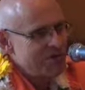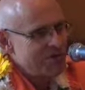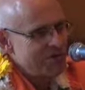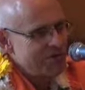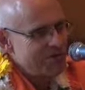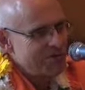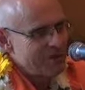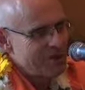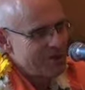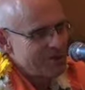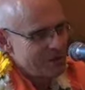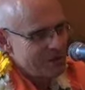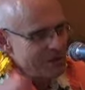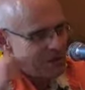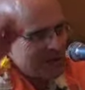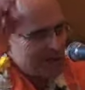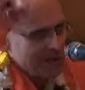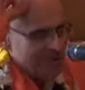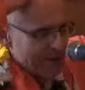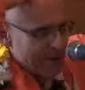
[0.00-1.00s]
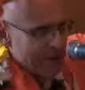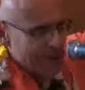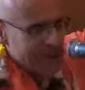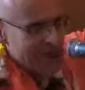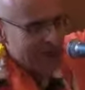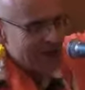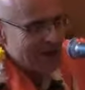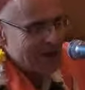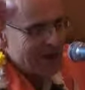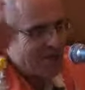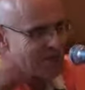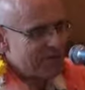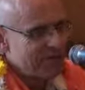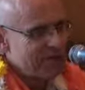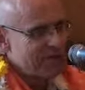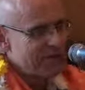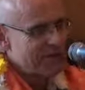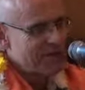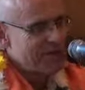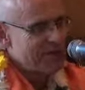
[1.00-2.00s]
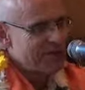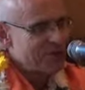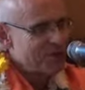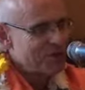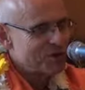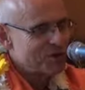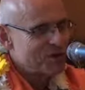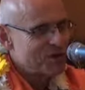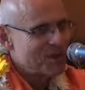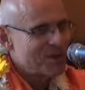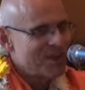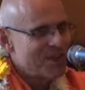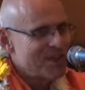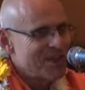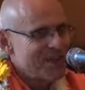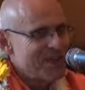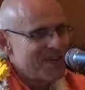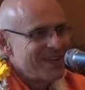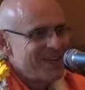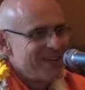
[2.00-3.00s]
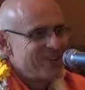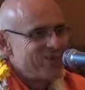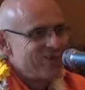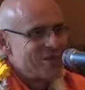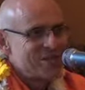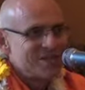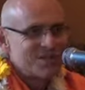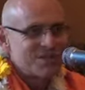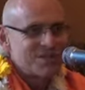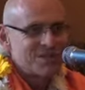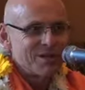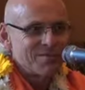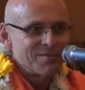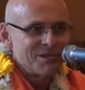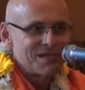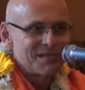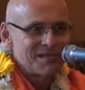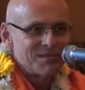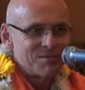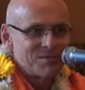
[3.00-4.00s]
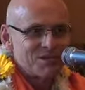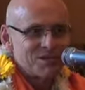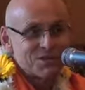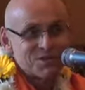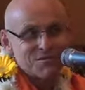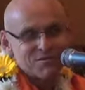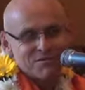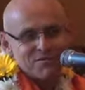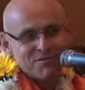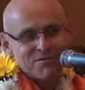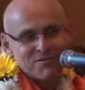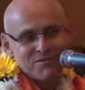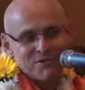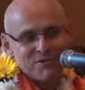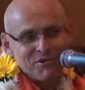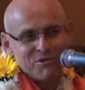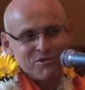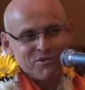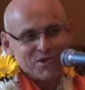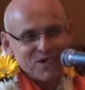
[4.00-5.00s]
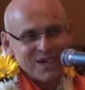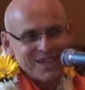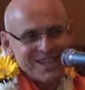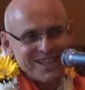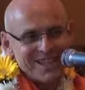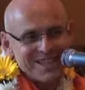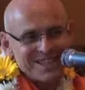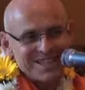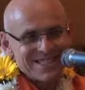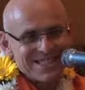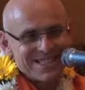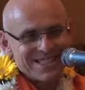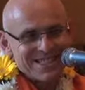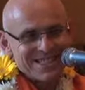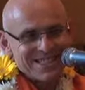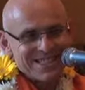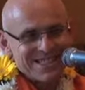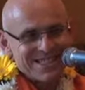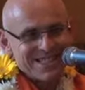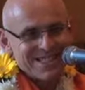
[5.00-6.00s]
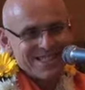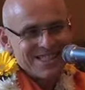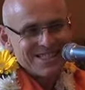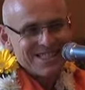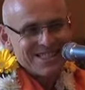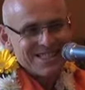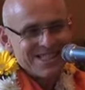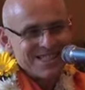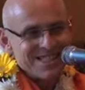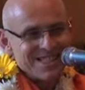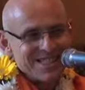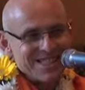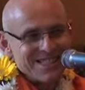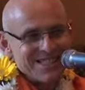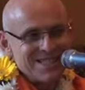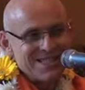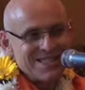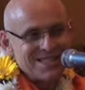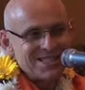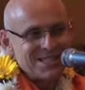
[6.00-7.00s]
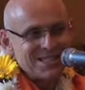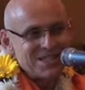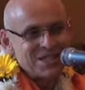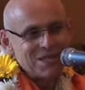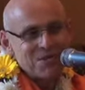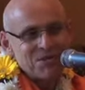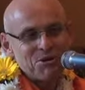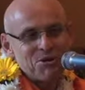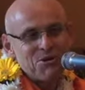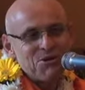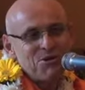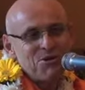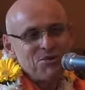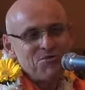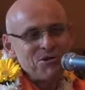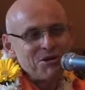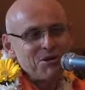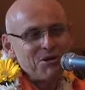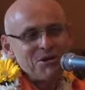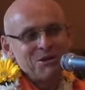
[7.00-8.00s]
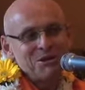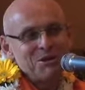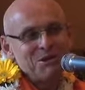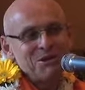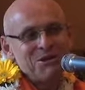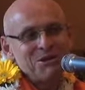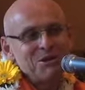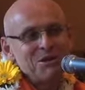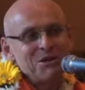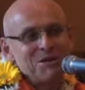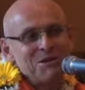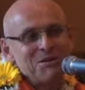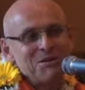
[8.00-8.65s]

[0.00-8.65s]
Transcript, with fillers: even when you're the devil himself with a tail, you know, you can sometimes fold your hands and, you know, and say, Govindam,